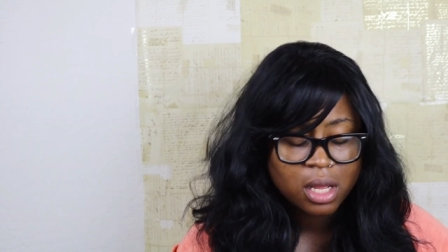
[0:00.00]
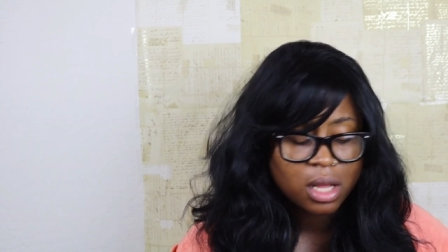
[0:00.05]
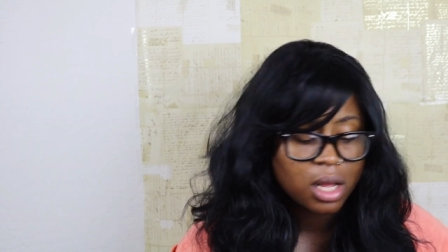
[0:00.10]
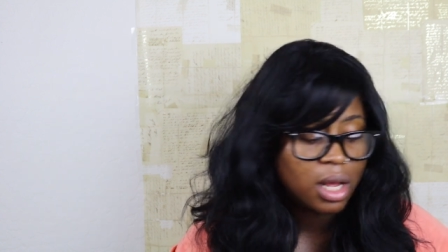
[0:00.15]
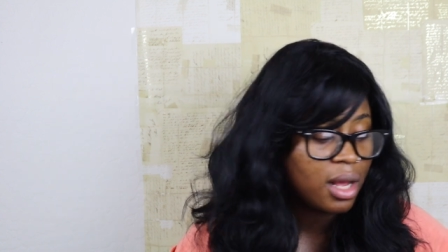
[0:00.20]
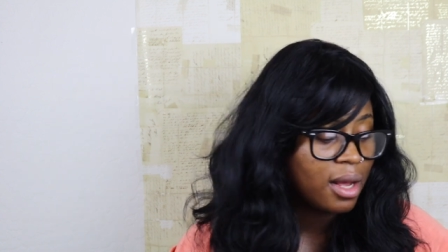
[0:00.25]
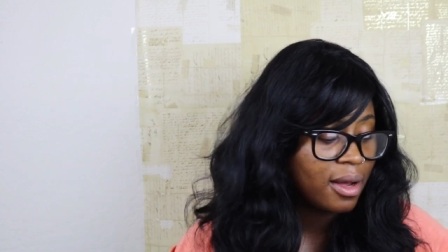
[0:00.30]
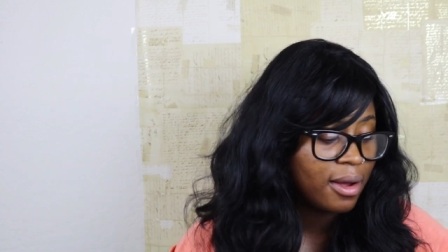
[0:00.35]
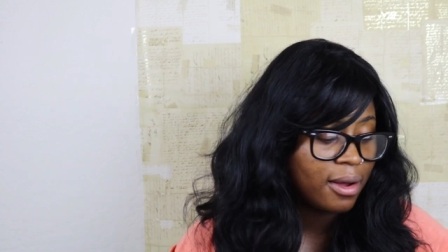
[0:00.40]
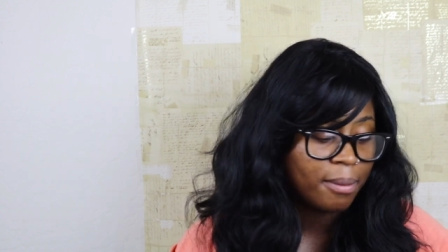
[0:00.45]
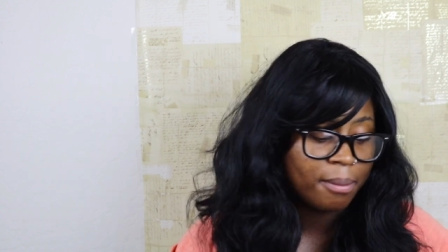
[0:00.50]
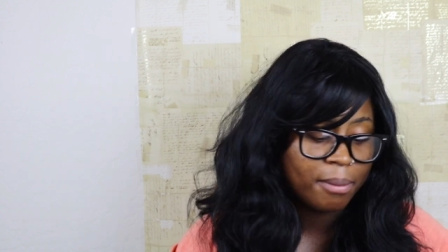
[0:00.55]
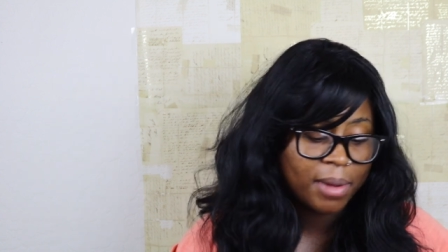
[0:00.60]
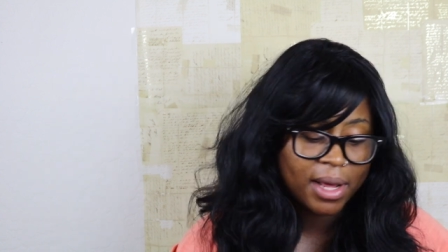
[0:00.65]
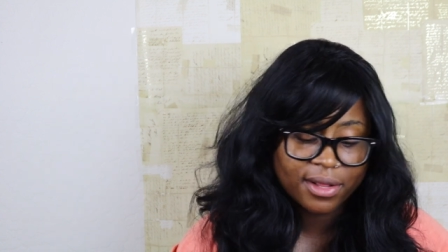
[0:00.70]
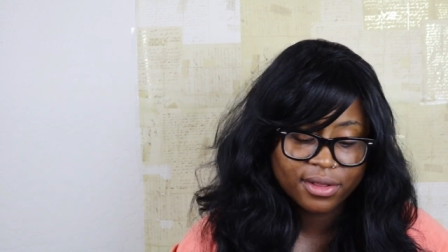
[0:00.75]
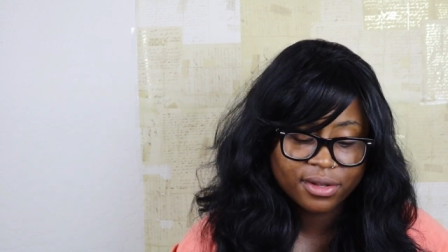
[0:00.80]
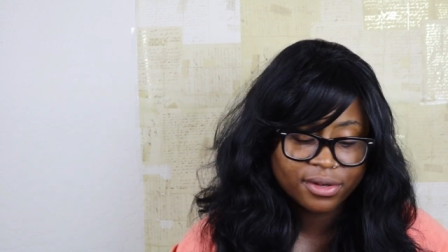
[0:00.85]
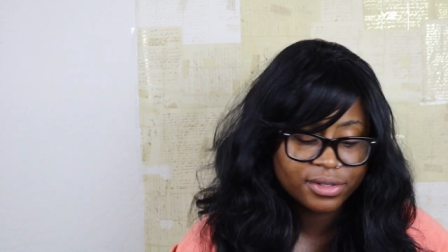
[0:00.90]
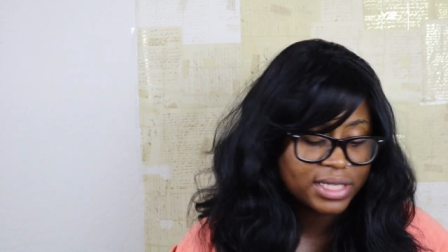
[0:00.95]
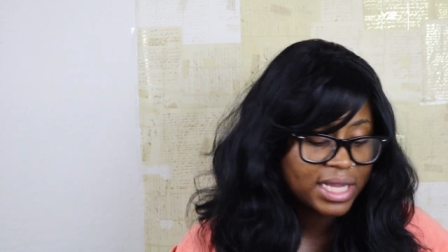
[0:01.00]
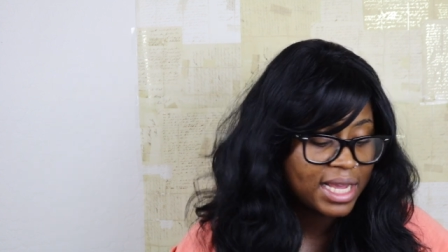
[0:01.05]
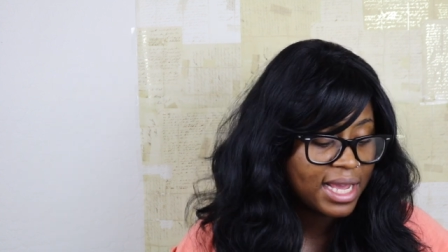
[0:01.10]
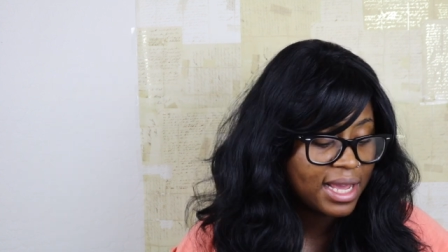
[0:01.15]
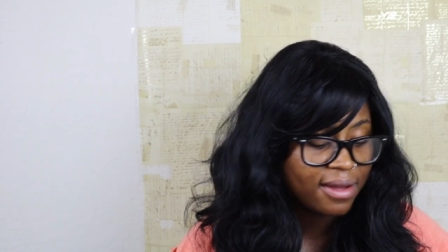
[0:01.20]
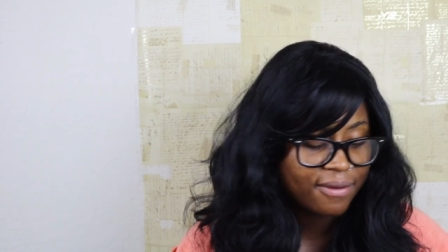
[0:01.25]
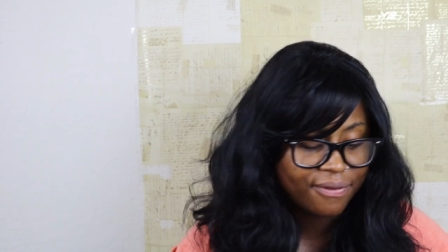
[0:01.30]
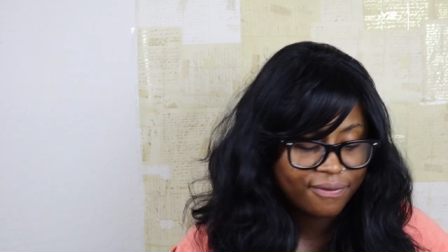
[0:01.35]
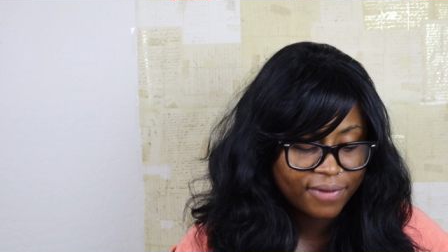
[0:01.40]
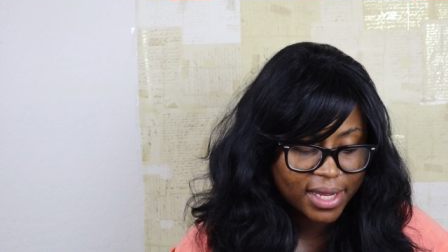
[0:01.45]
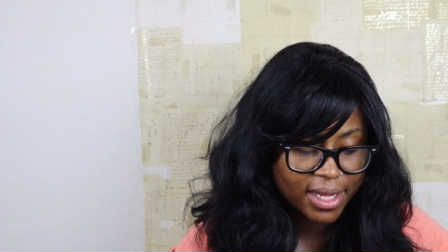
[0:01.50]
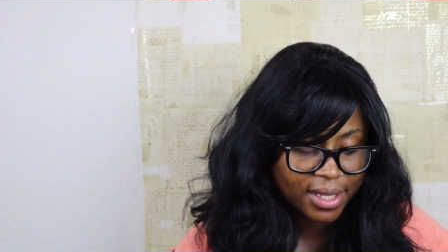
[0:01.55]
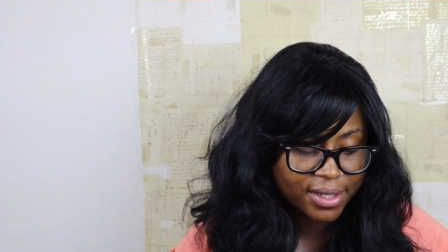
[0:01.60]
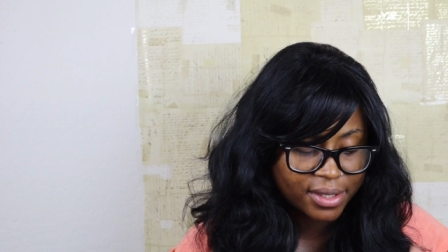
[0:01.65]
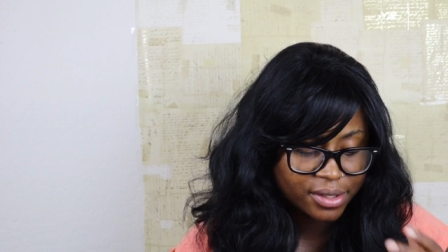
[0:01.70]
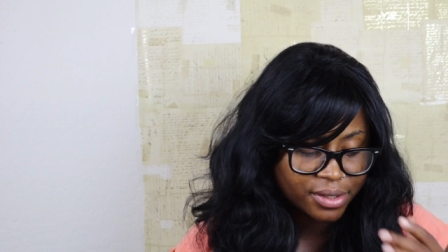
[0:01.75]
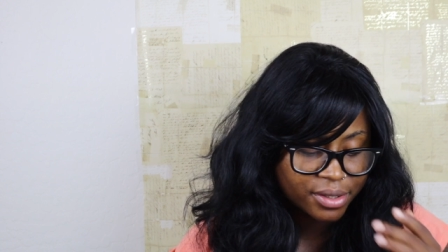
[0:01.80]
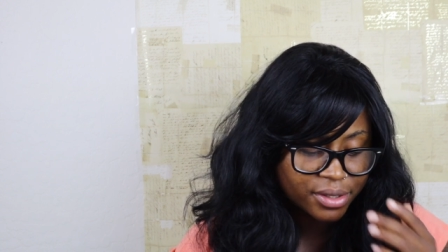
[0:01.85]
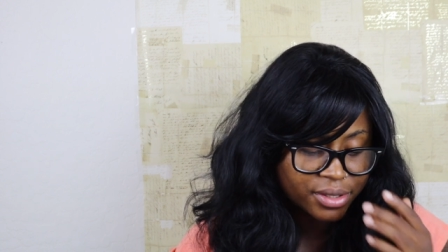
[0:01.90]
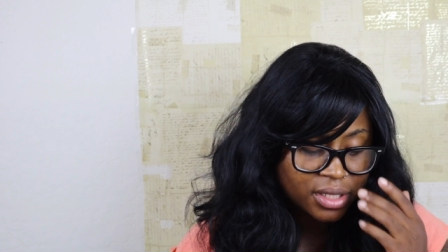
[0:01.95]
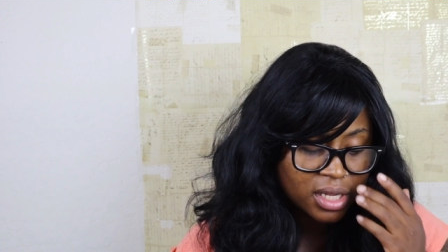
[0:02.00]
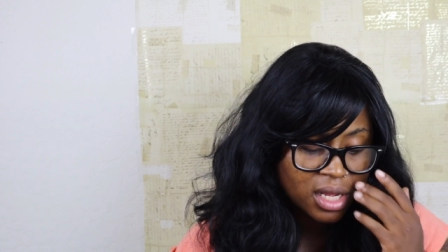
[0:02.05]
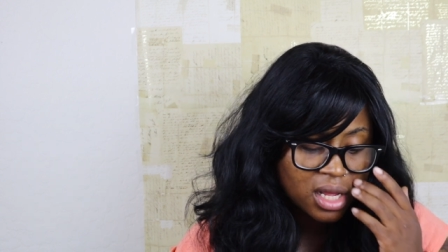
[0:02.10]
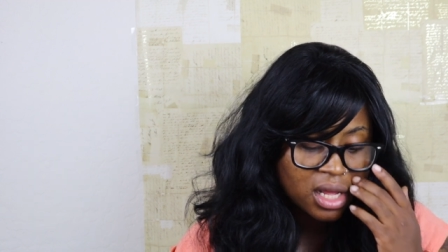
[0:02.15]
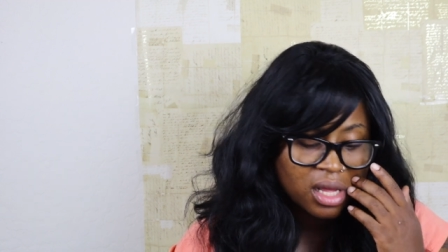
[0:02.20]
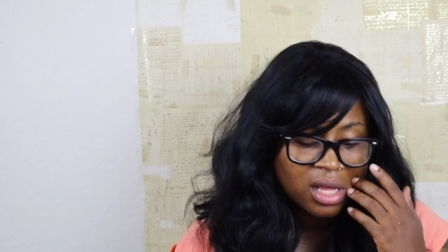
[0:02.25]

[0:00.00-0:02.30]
mothers and fathers.